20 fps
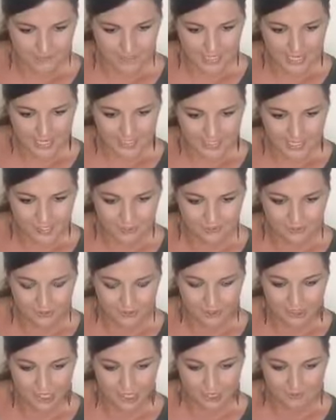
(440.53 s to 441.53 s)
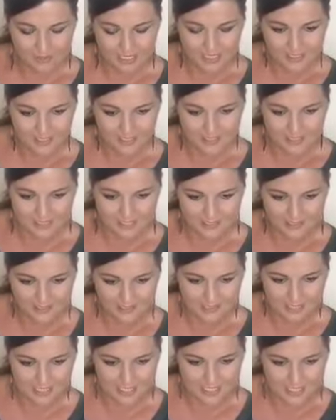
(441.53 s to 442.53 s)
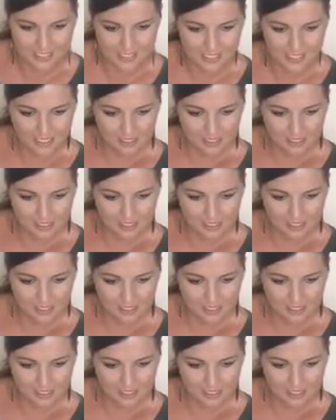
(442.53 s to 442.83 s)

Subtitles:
Any other comments? Let's see.